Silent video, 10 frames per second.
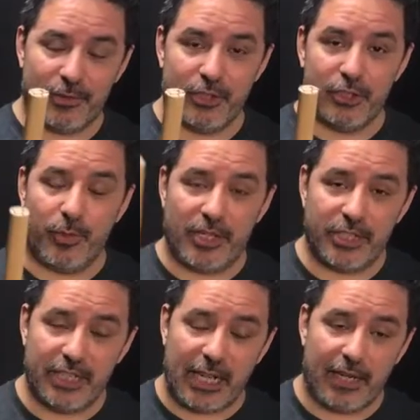
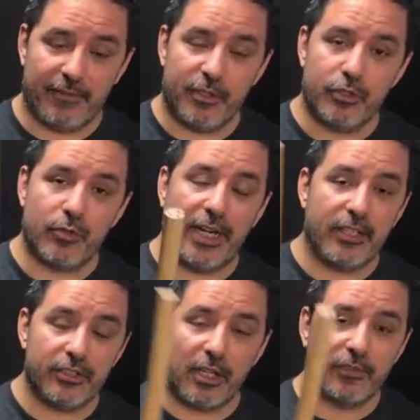situation. And if you train
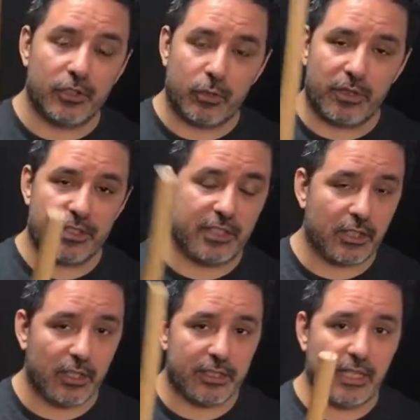yourself to twirl the stick
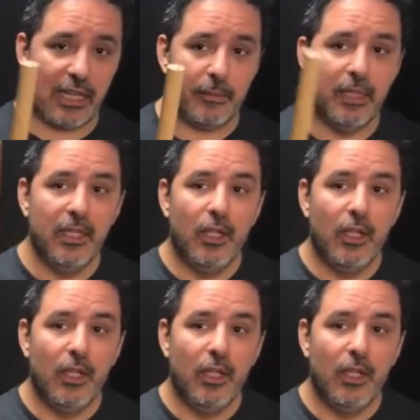all the time